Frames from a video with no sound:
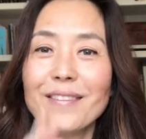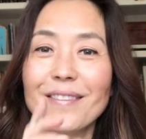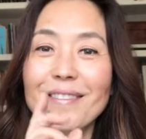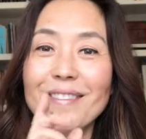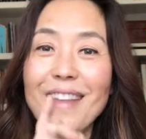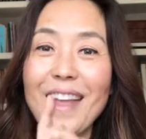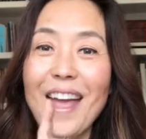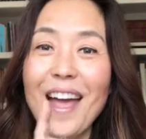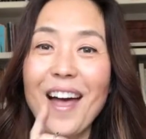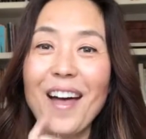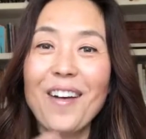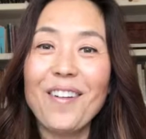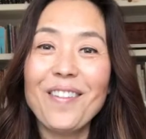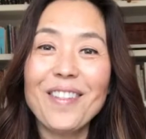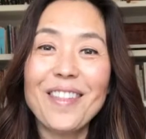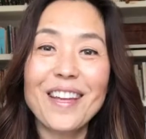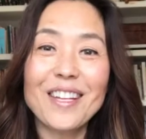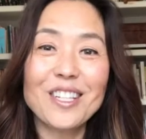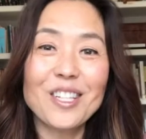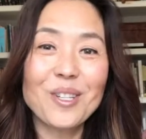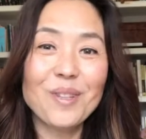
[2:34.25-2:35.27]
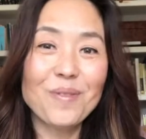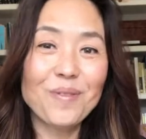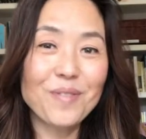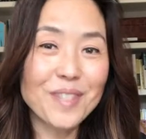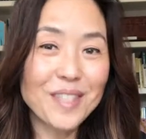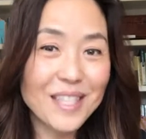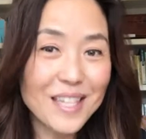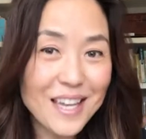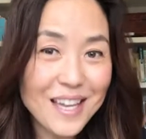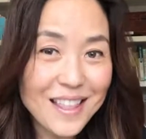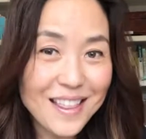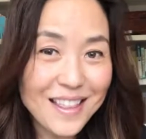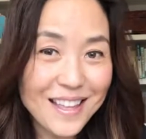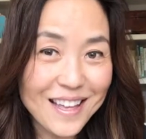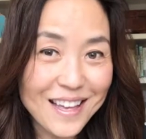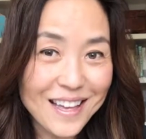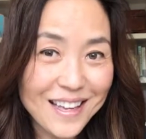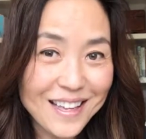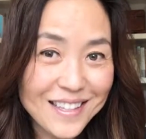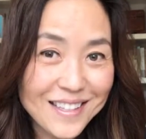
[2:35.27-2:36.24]
now that you've seen
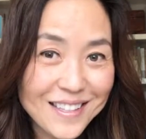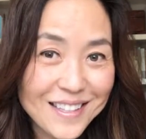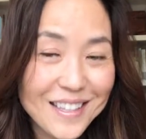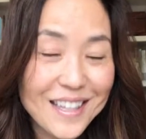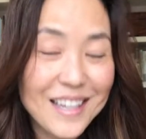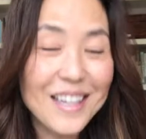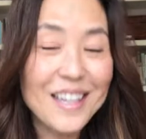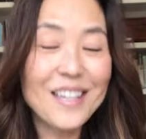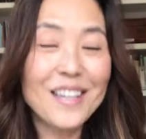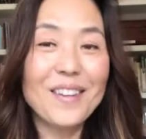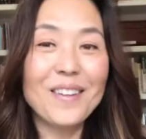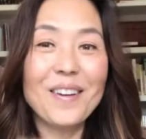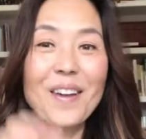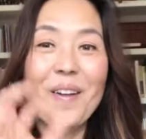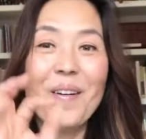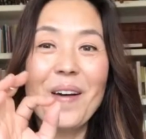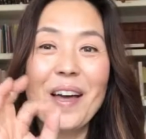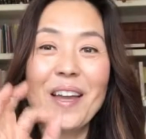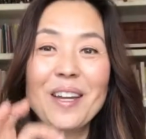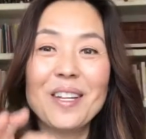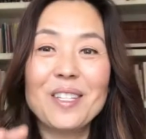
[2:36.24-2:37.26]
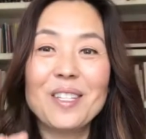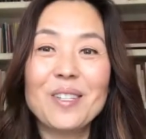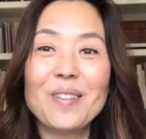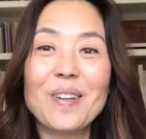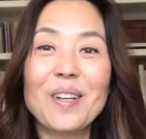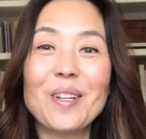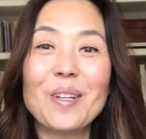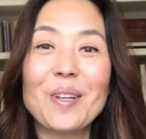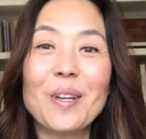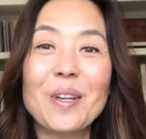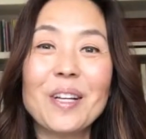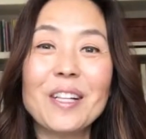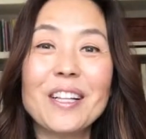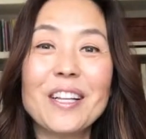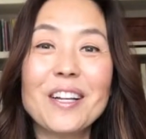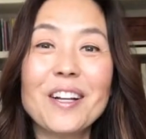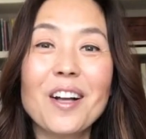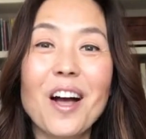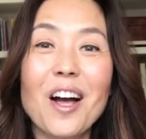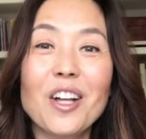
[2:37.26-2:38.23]
this, you know how to do it.
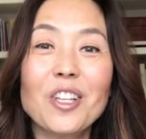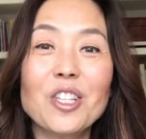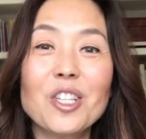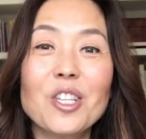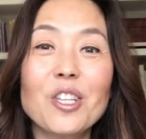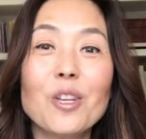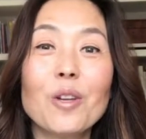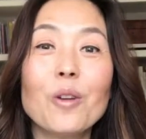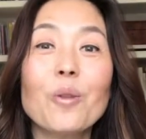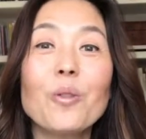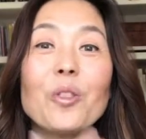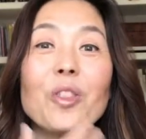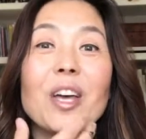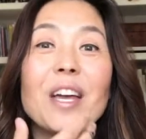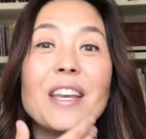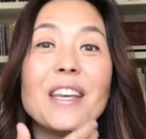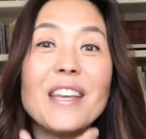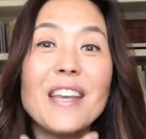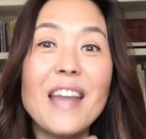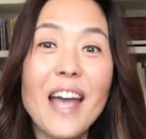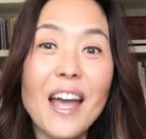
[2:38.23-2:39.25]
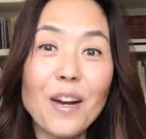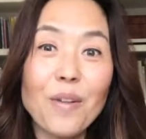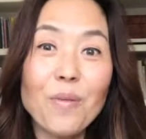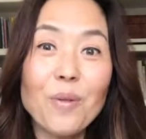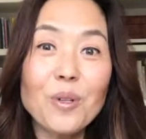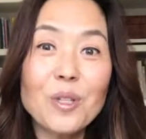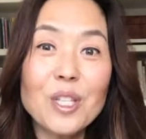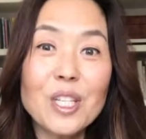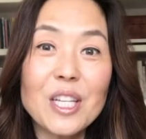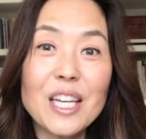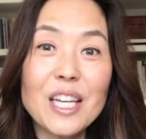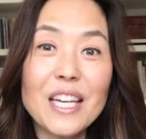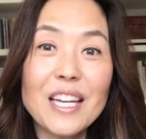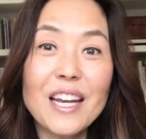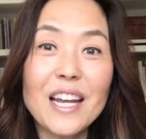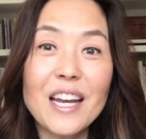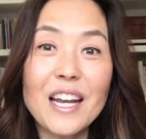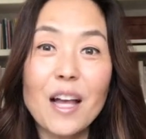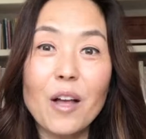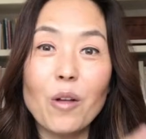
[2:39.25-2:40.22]
Click on to the neck
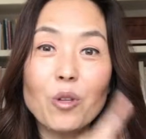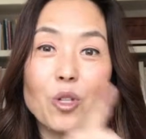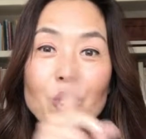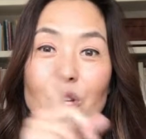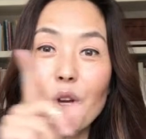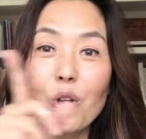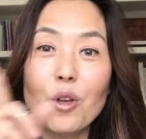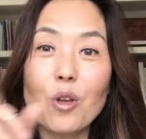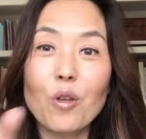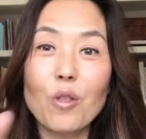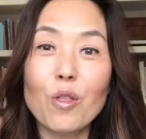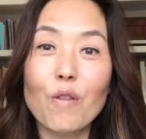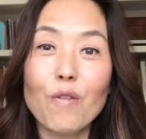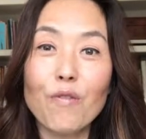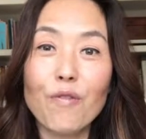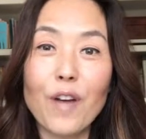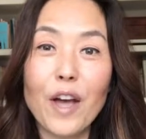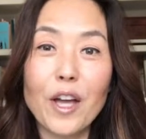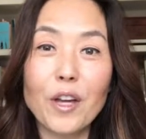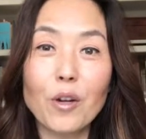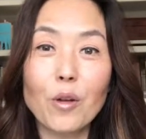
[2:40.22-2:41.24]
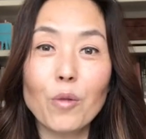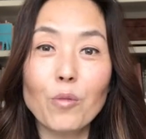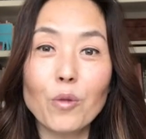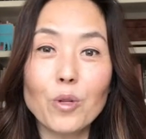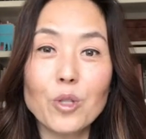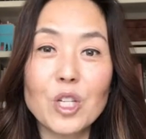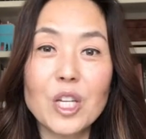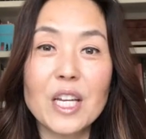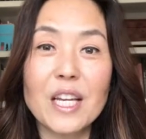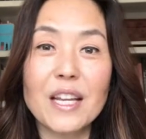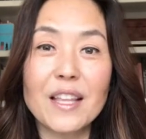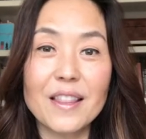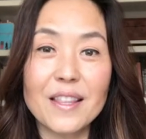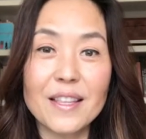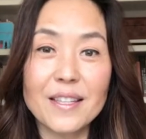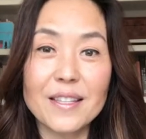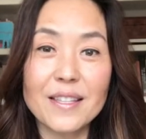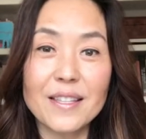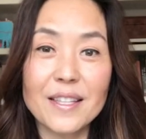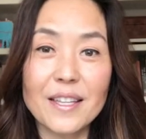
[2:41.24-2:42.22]
routine, and I'll show you the final routine in
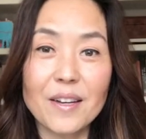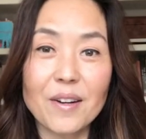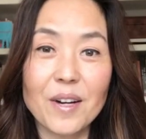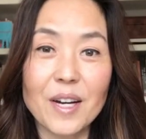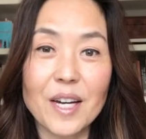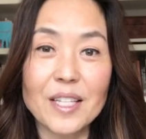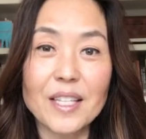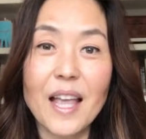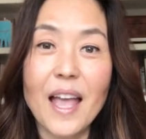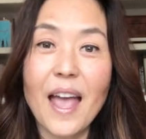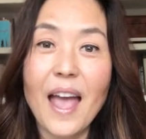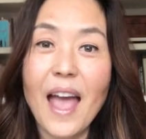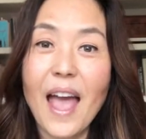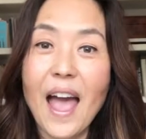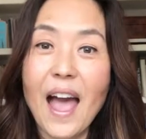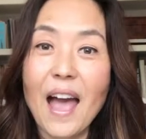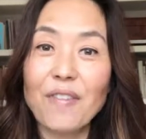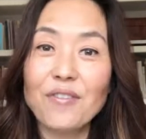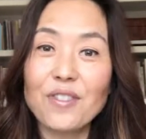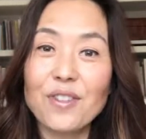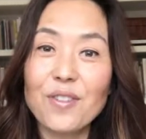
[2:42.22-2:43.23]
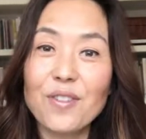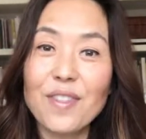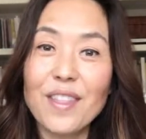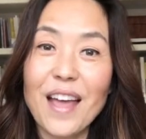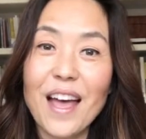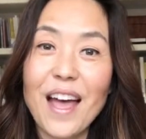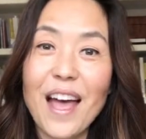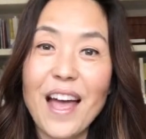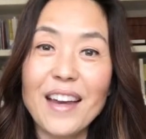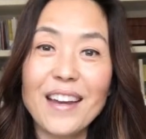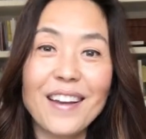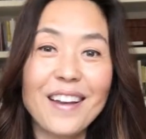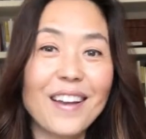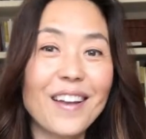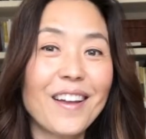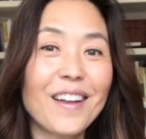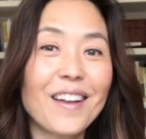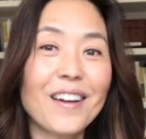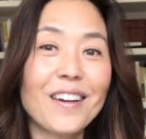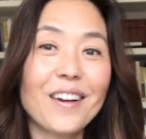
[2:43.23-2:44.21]
this series. After that,
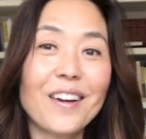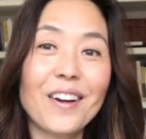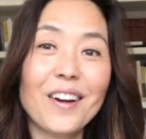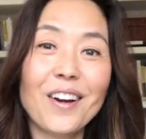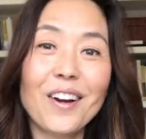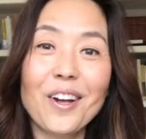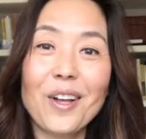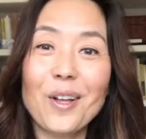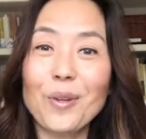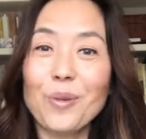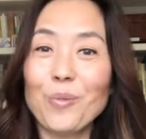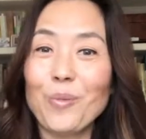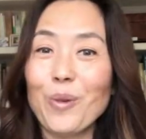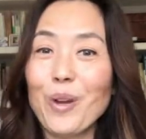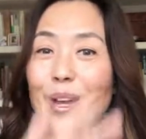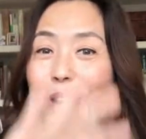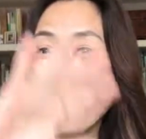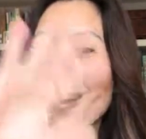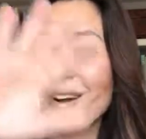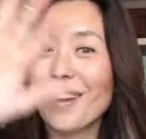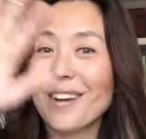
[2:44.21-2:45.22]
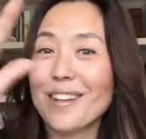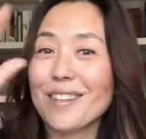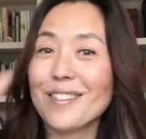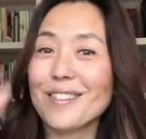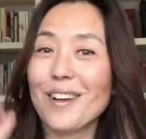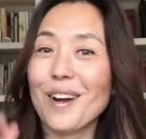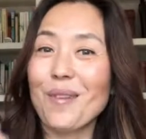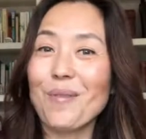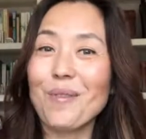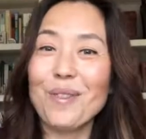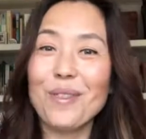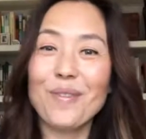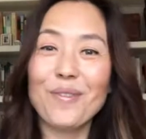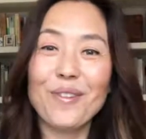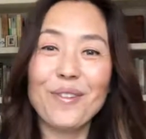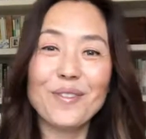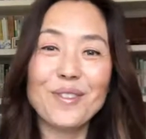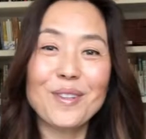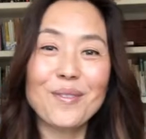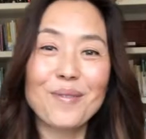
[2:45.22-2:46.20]
girl, we are going to start with the
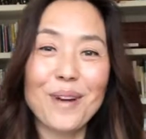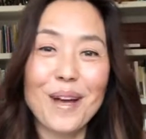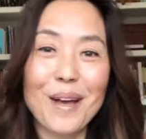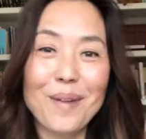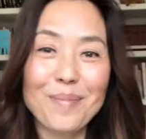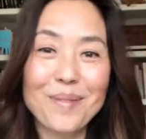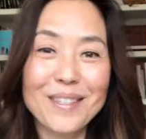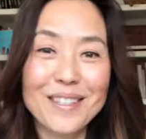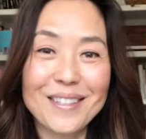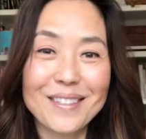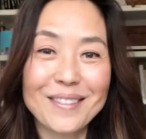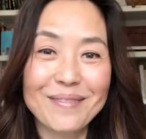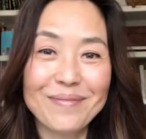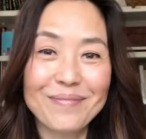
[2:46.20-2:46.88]
50 reps.